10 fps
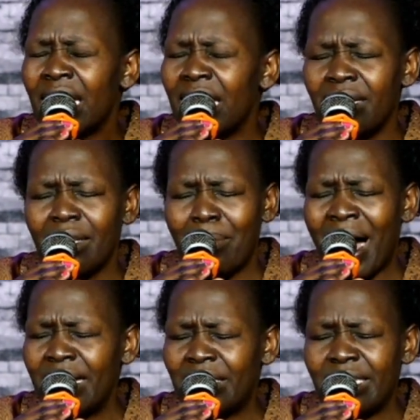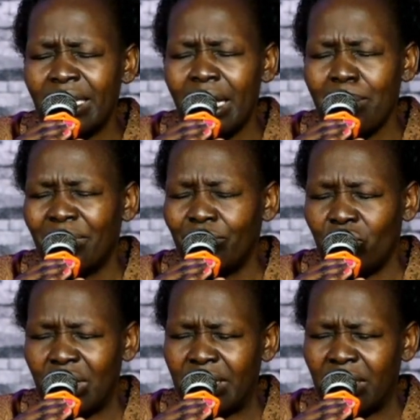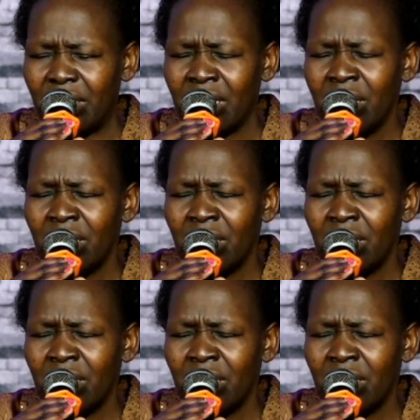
in the mighty name of Jesus.